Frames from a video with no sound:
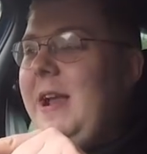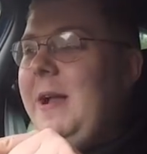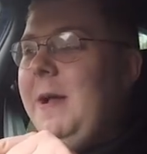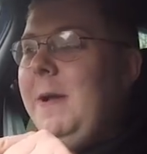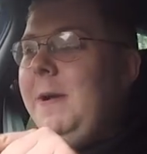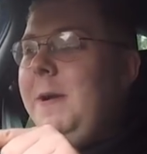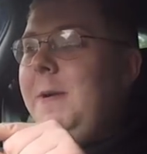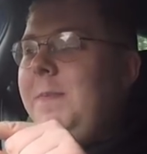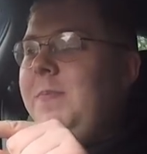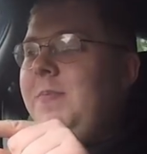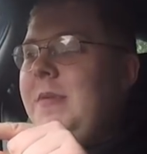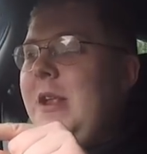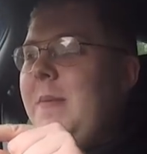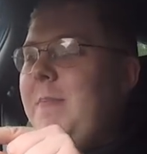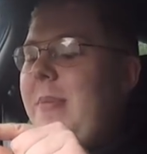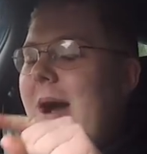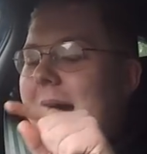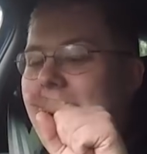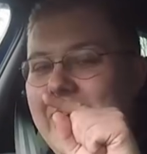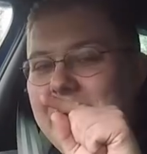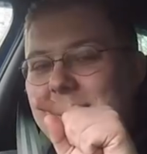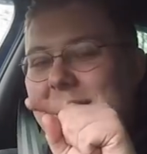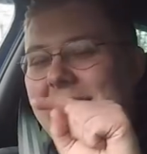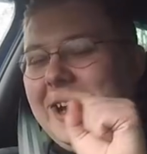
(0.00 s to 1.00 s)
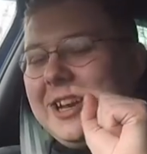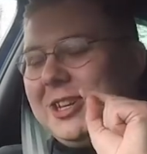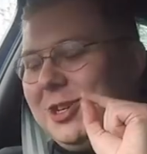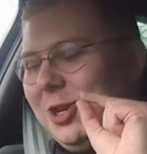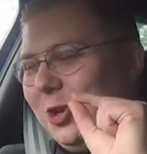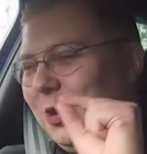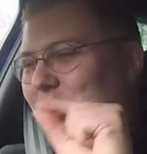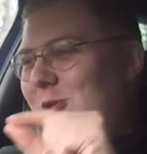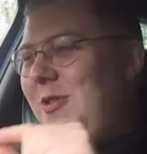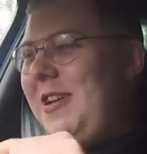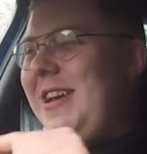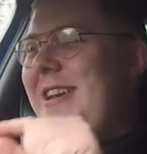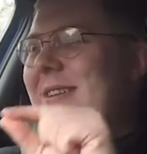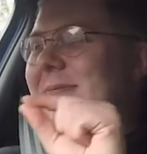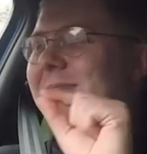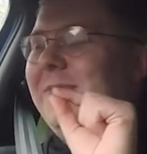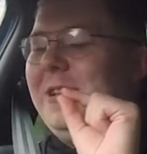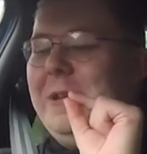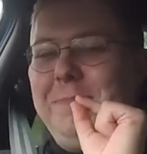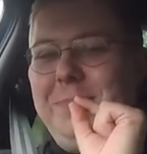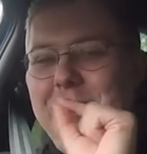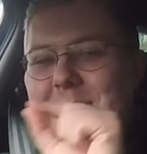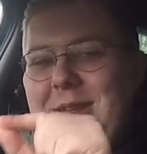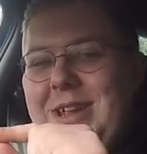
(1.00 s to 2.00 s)
but I'm
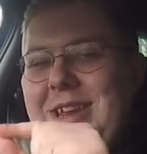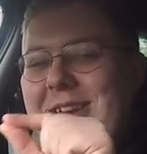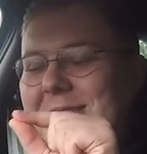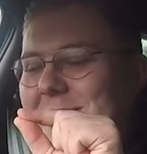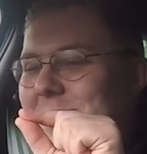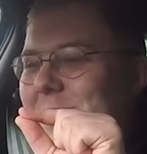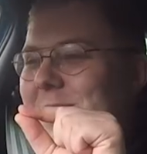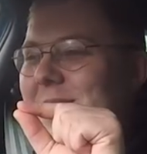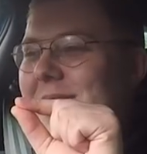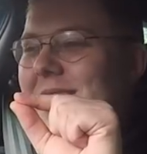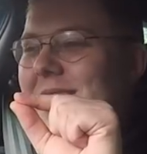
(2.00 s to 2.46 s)
extremely pleased with